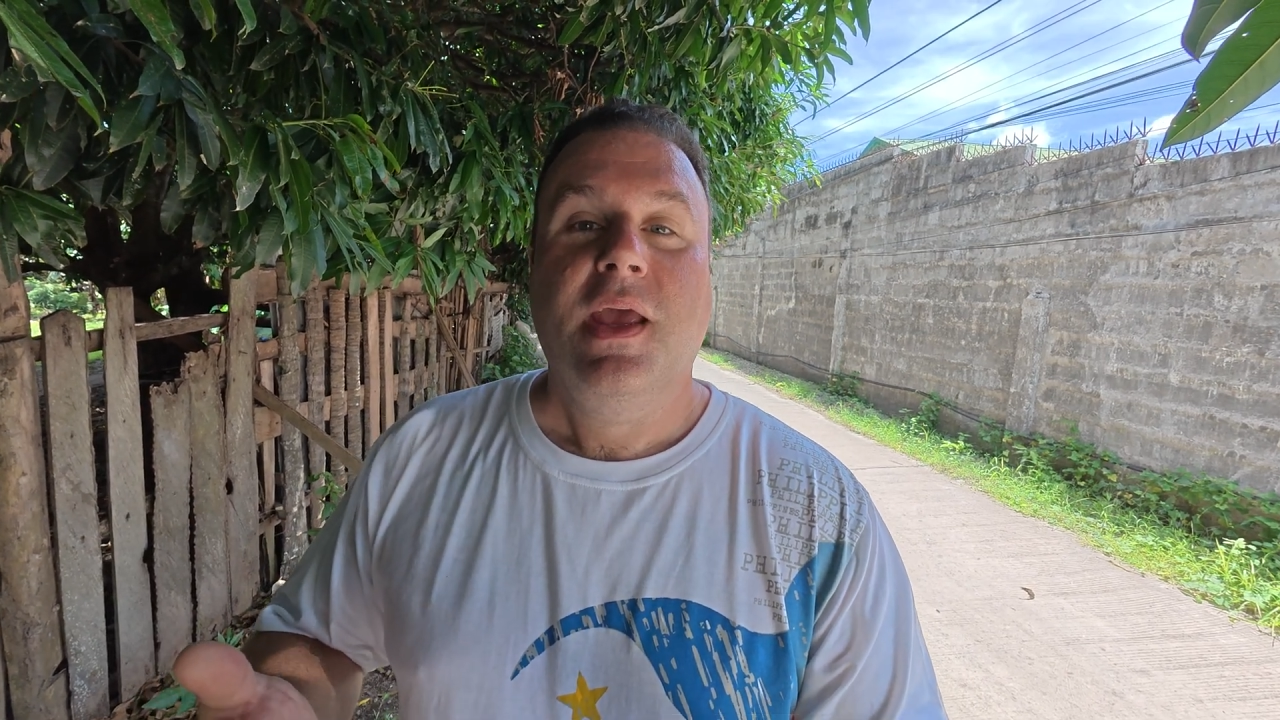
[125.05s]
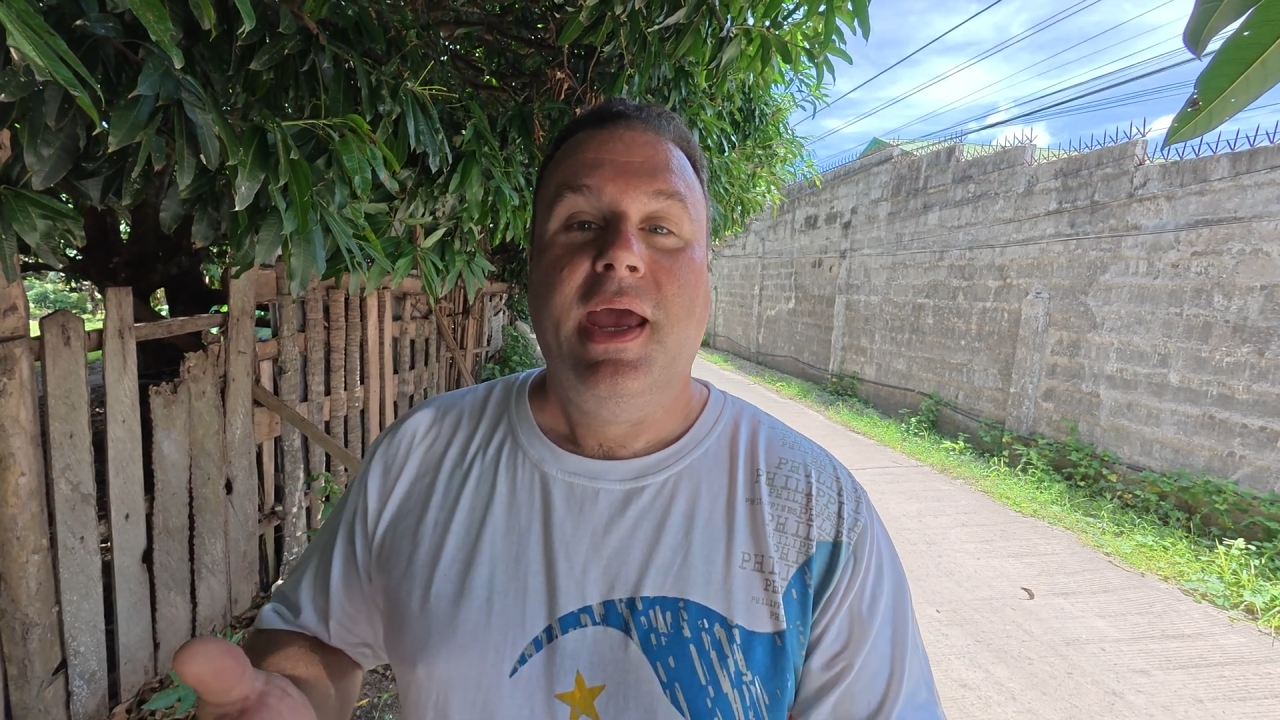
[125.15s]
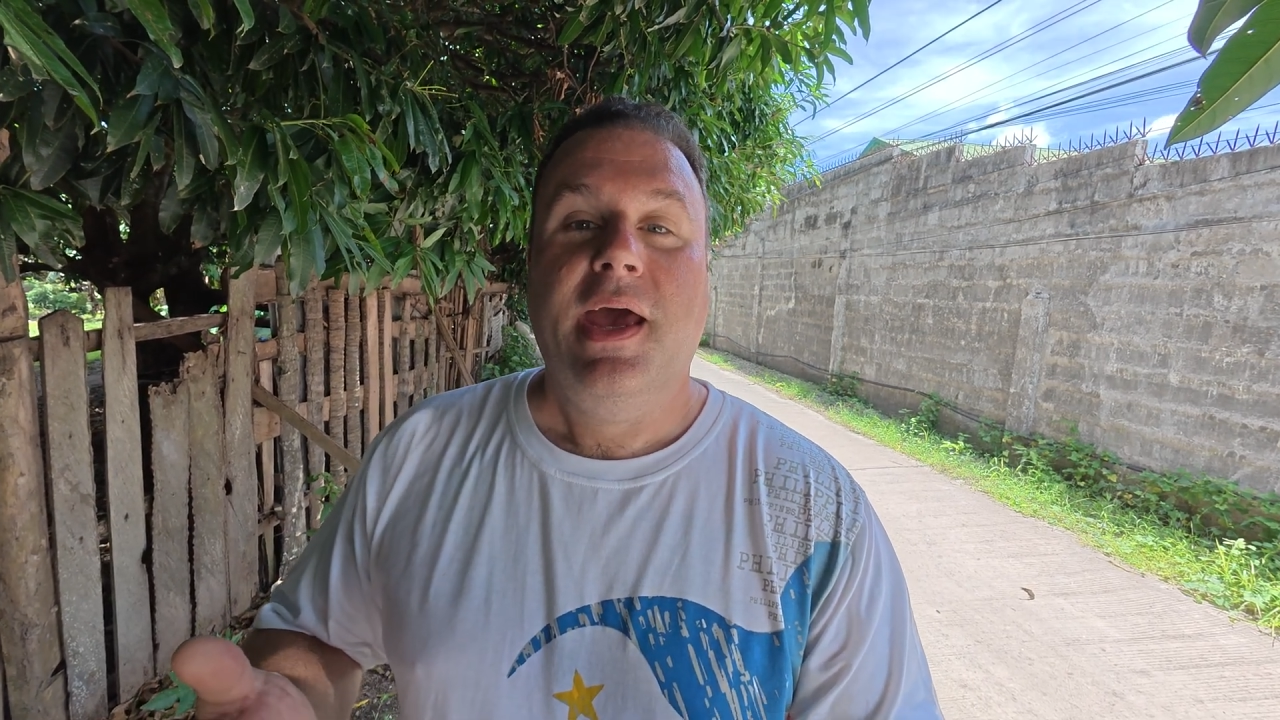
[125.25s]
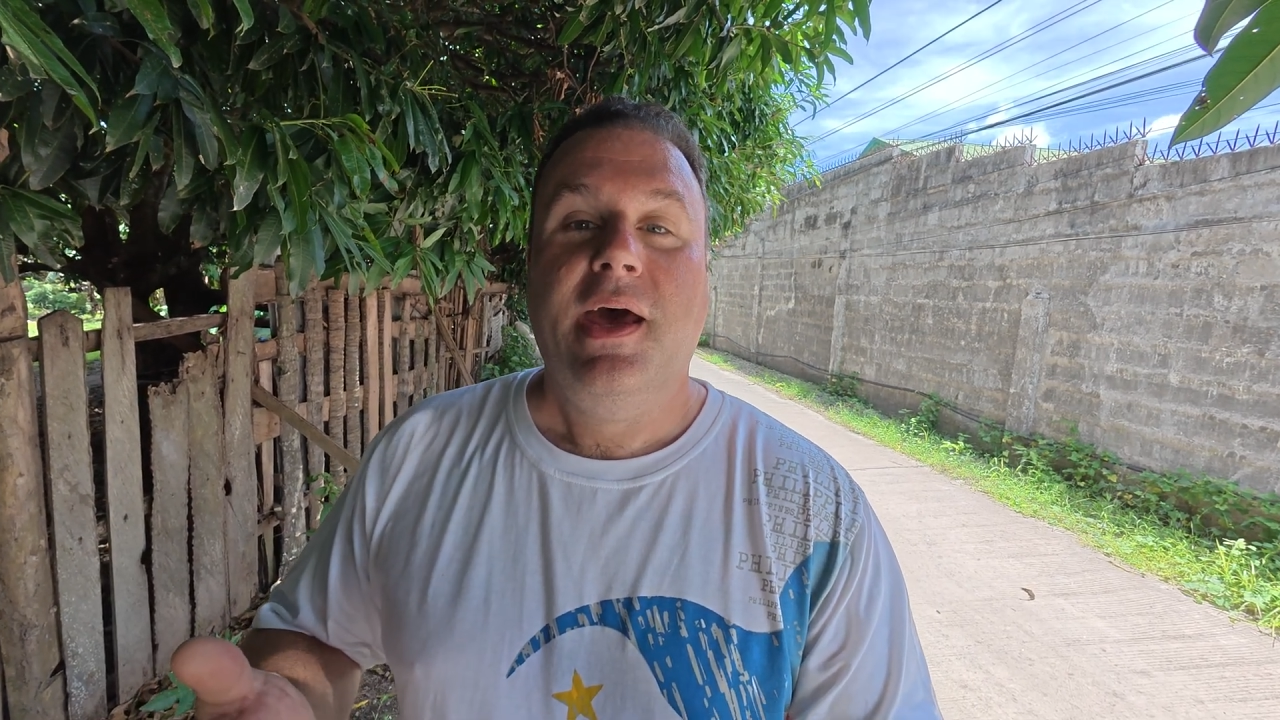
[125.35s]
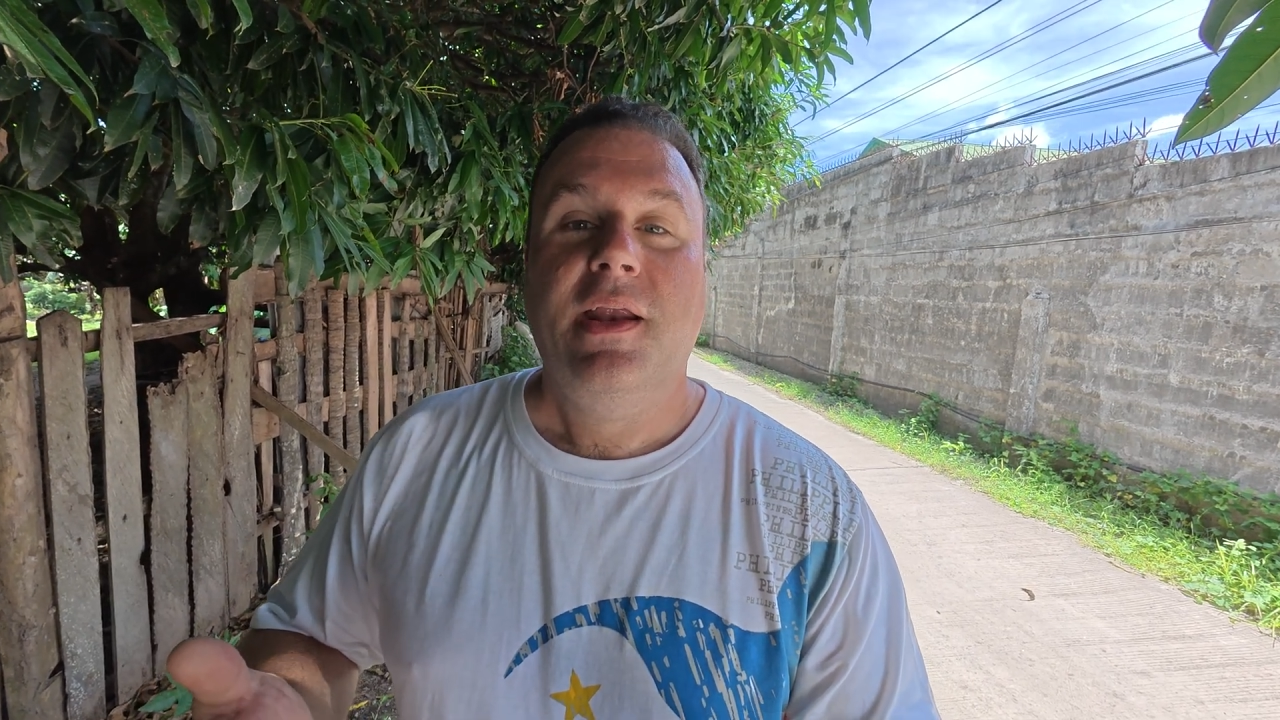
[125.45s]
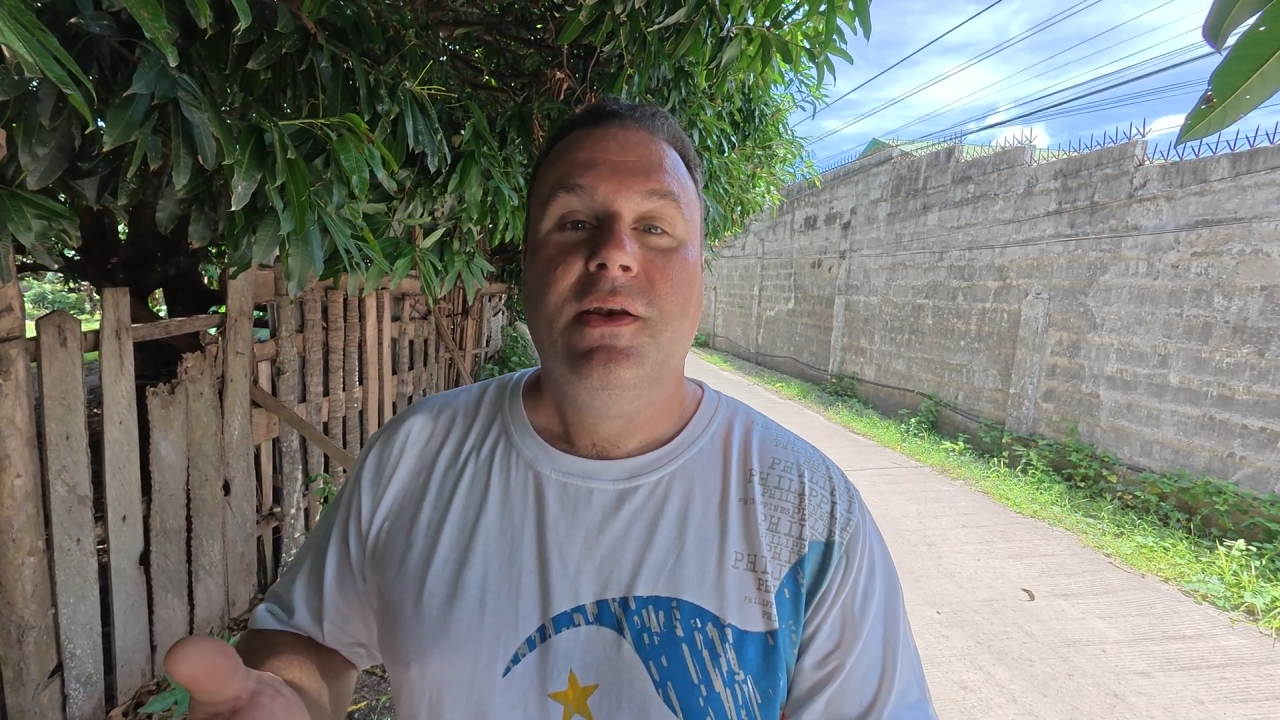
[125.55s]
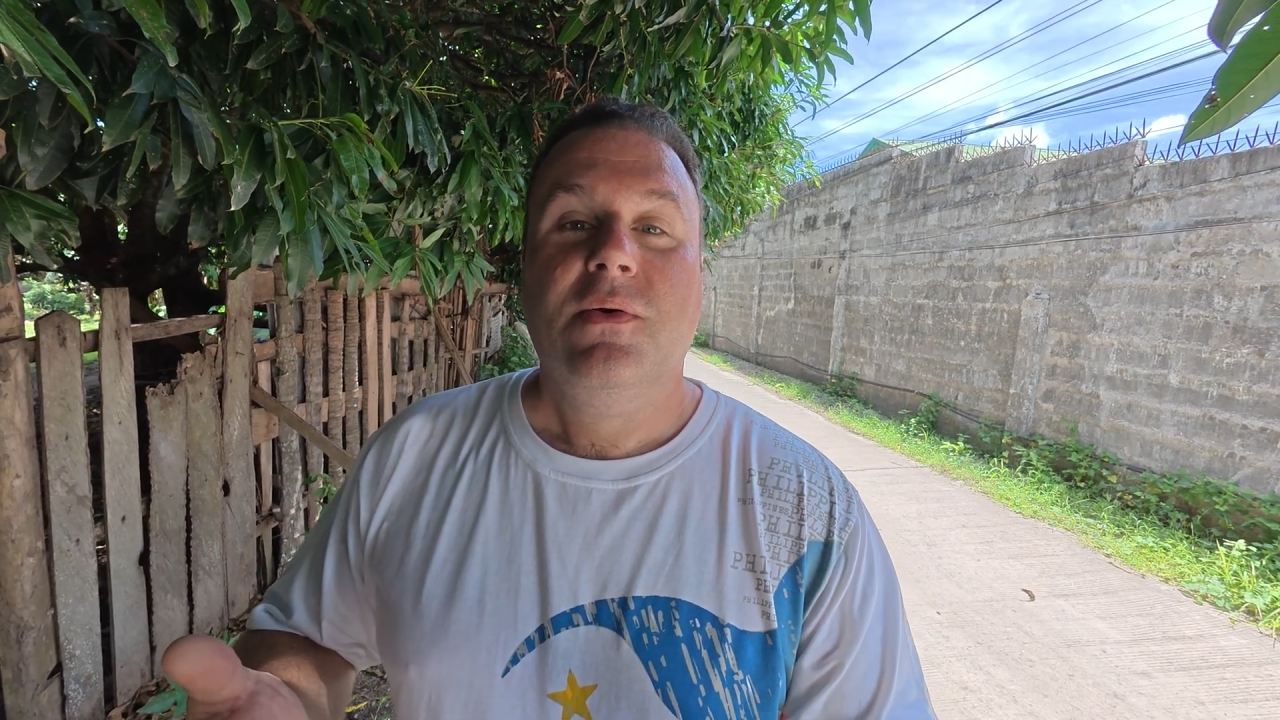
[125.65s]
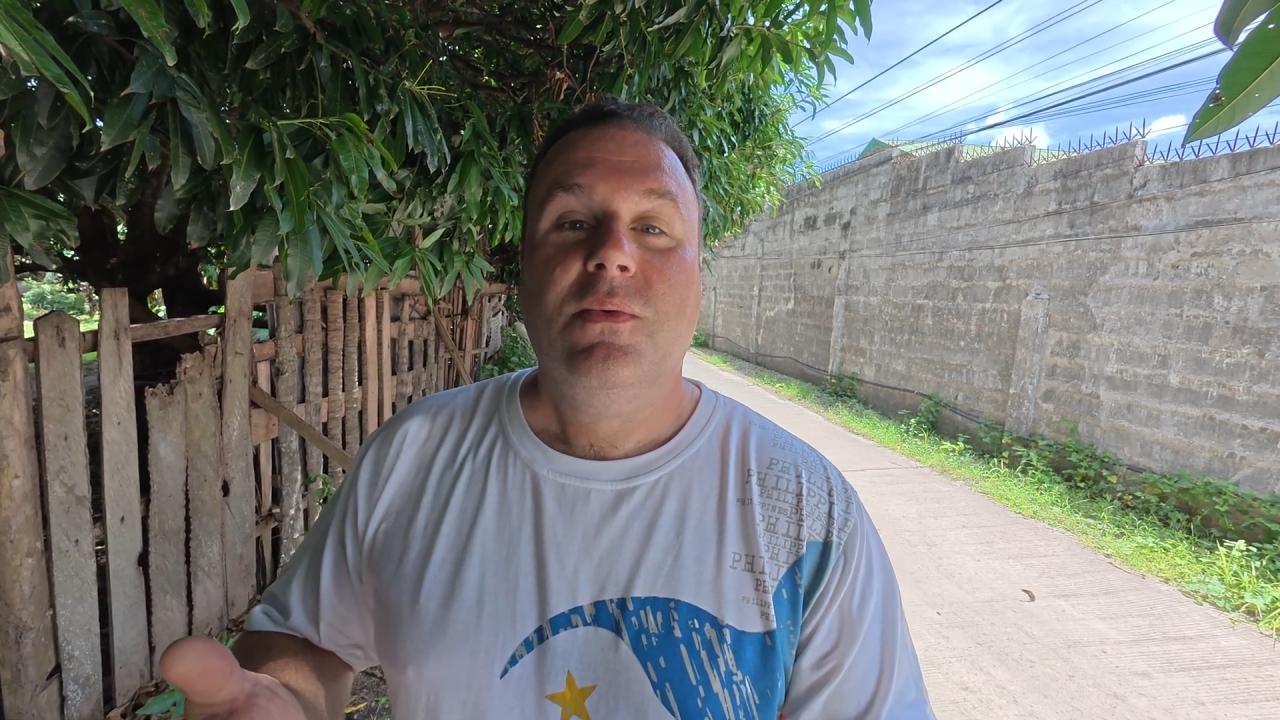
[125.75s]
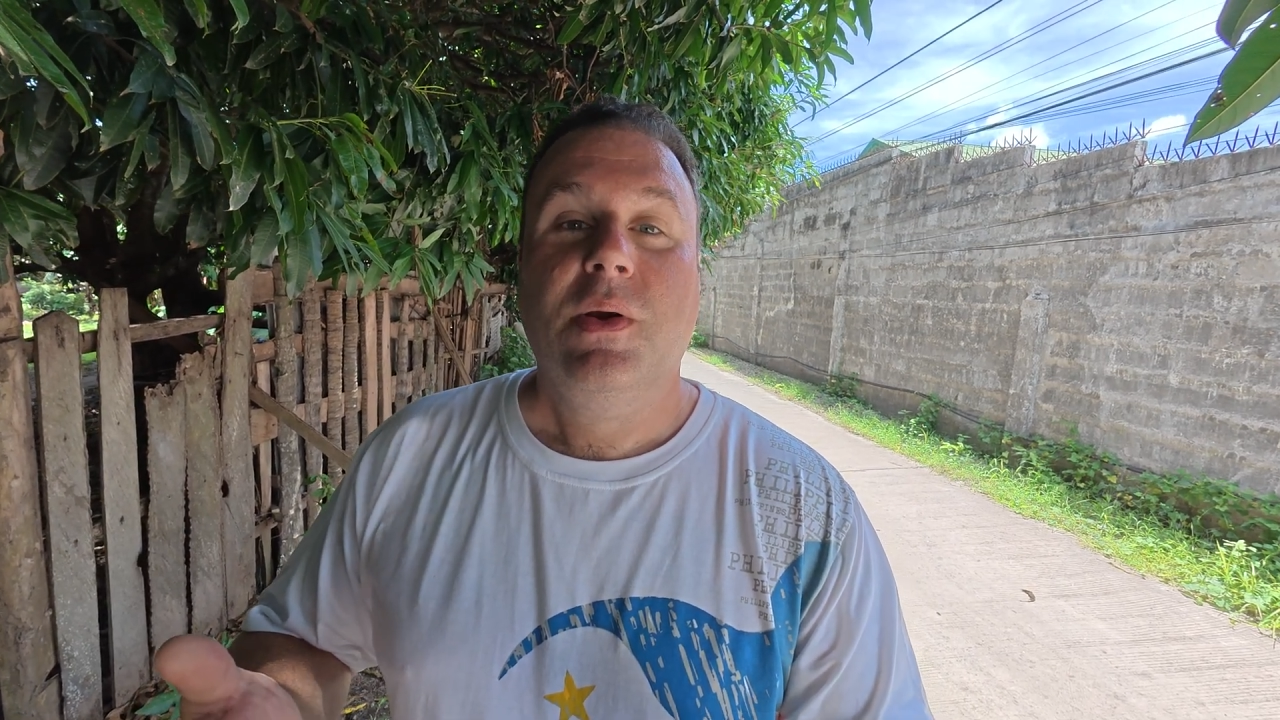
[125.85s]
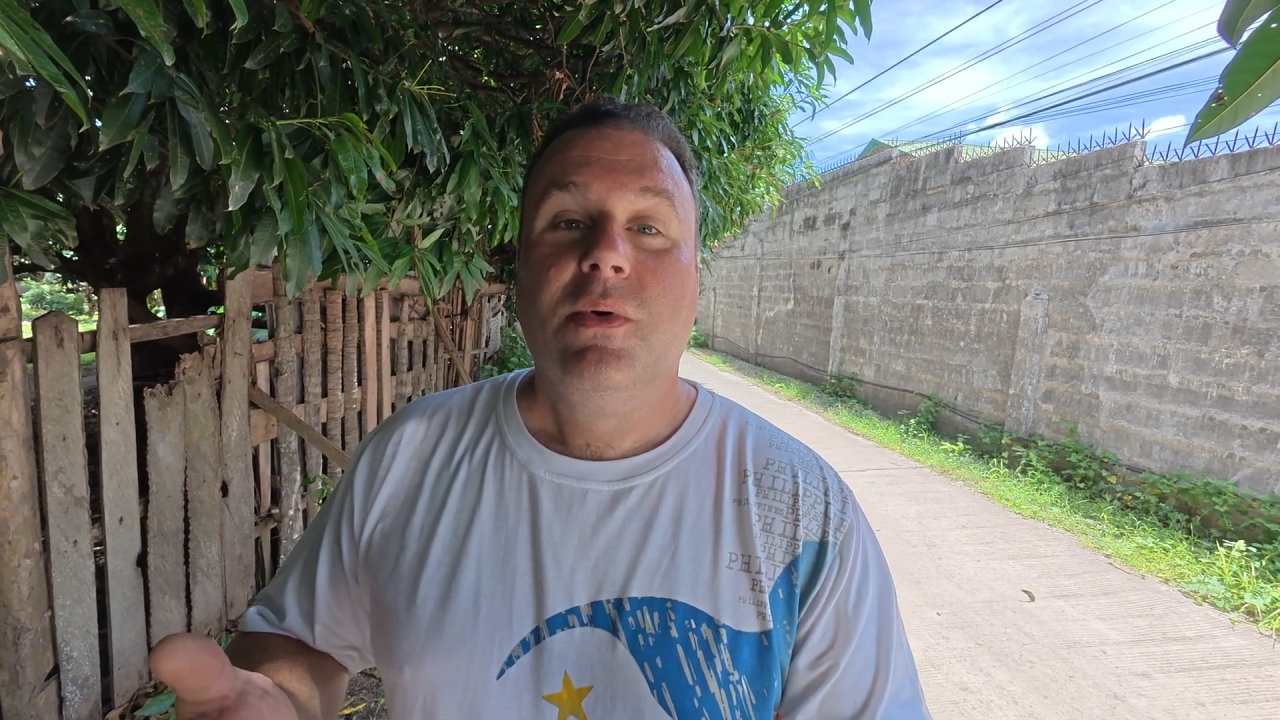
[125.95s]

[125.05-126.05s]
And we